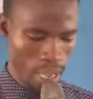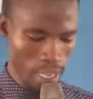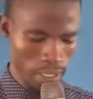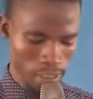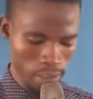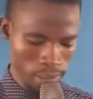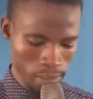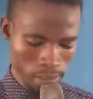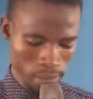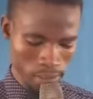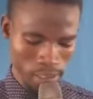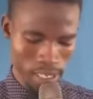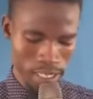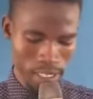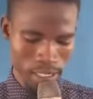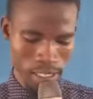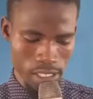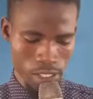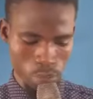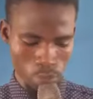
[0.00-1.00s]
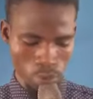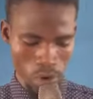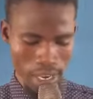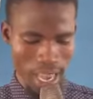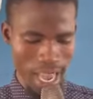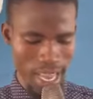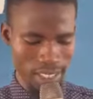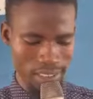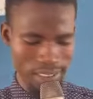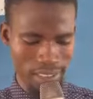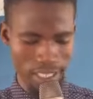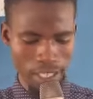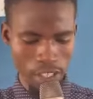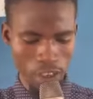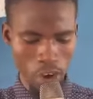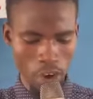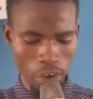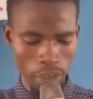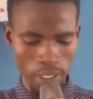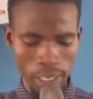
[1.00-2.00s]
and this is what I
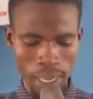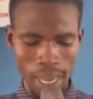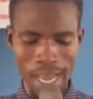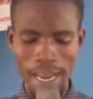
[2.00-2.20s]
stick on,